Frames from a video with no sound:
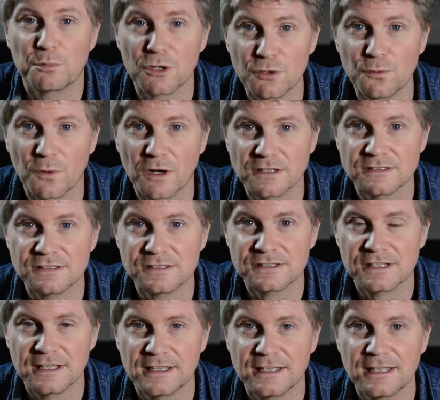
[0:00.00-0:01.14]
blue ones,
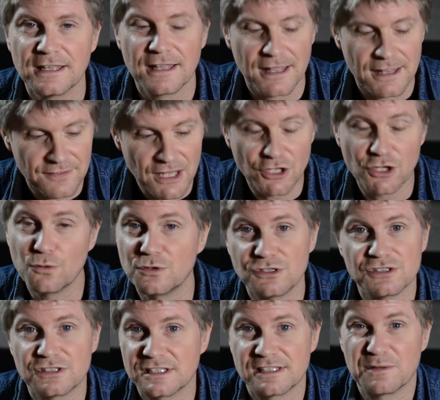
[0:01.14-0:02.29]
then you would
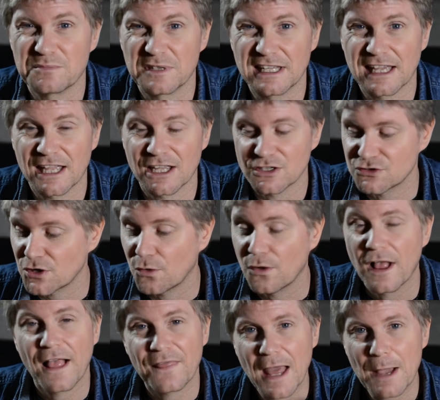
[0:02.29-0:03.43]
just simply gain control.
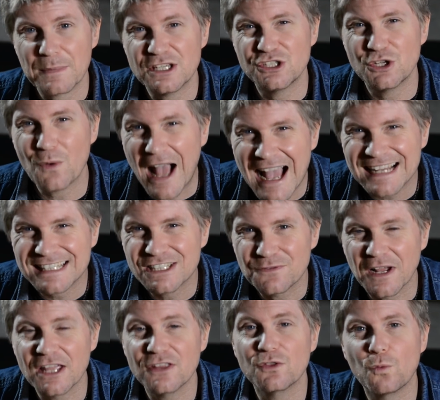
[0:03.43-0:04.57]
That means you
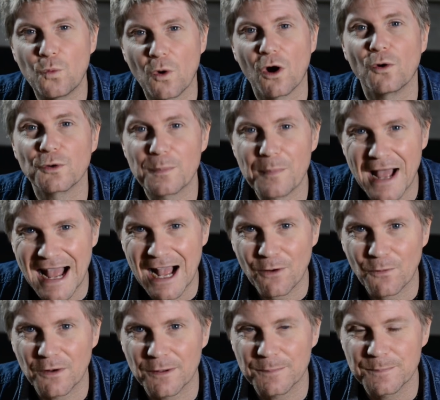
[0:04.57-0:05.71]
activate the world
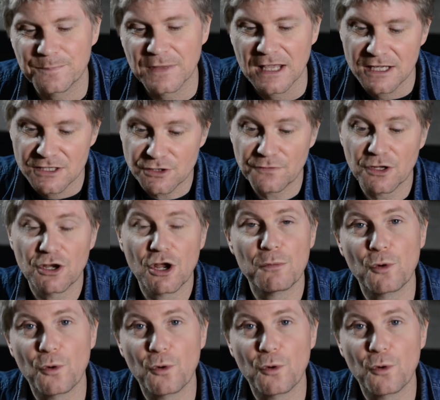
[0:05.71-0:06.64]
power. So if there are no